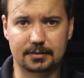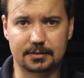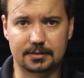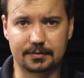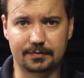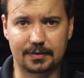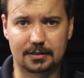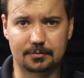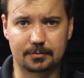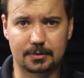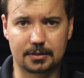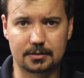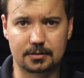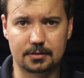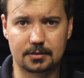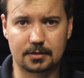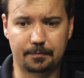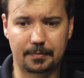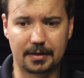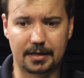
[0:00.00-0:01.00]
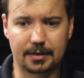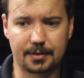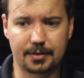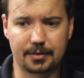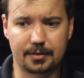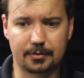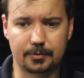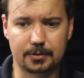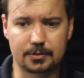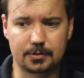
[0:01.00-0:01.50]
the development path
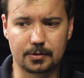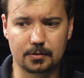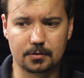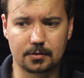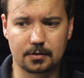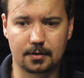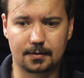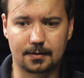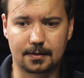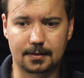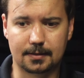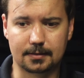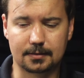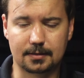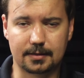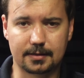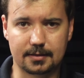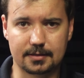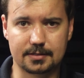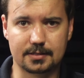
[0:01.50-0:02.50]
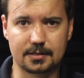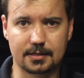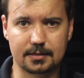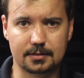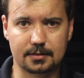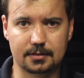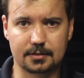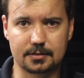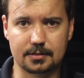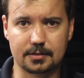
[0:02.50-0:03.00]
that we took. Like I
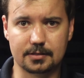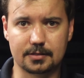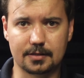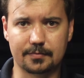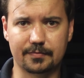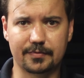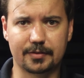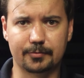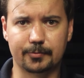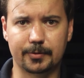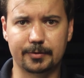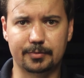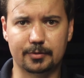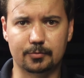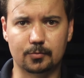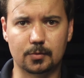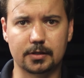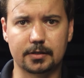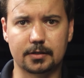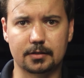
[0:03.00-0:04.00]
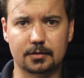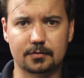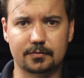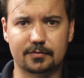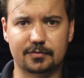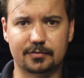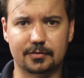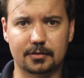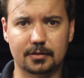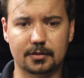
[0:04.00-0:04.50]
said, this is something we've been working on
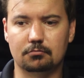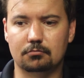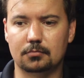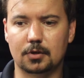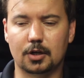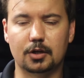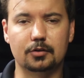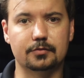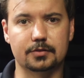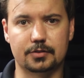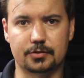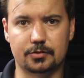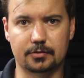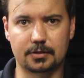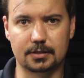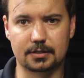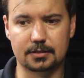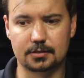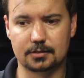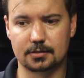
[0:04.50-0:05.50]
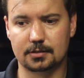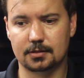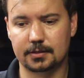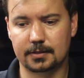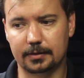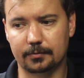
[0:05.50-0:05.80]
for over 2 years.